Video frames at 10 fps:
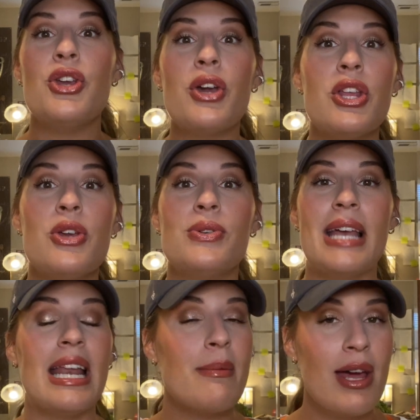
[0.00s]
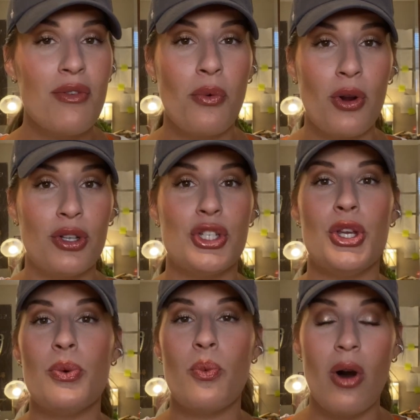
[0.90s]
You can use any amount of words
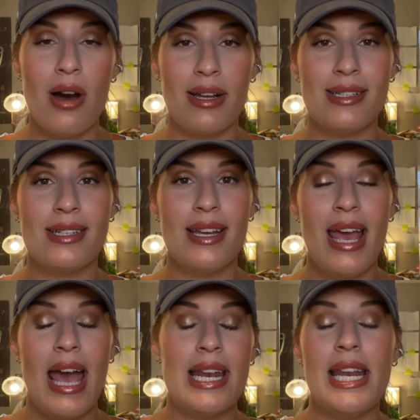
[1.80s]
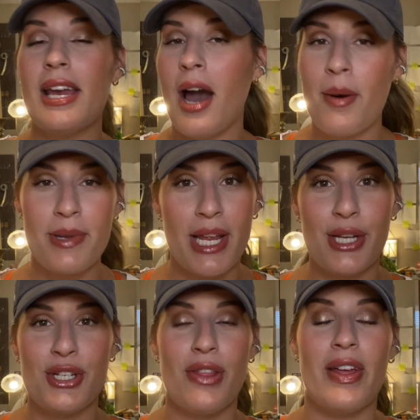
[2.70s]
you want and any
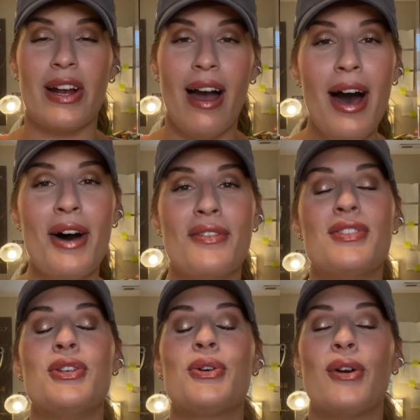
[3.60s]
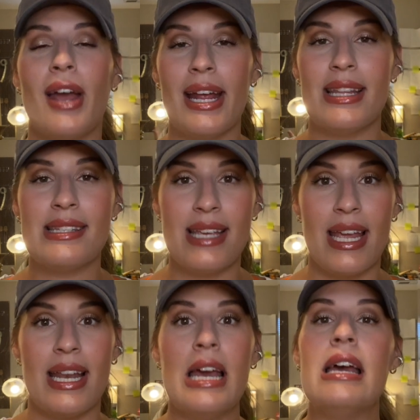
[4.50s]
combination thereof to create the
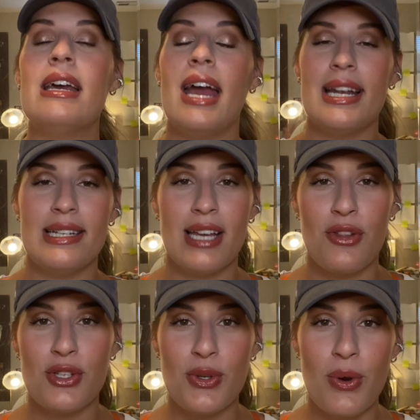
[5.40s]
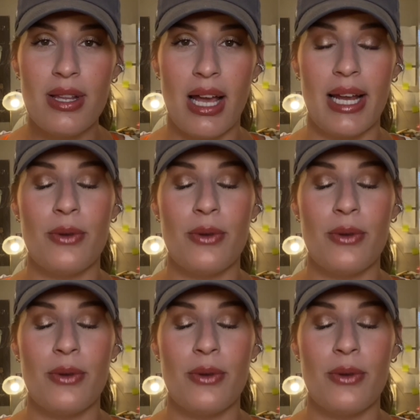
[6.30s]
scene and to tell the storyline.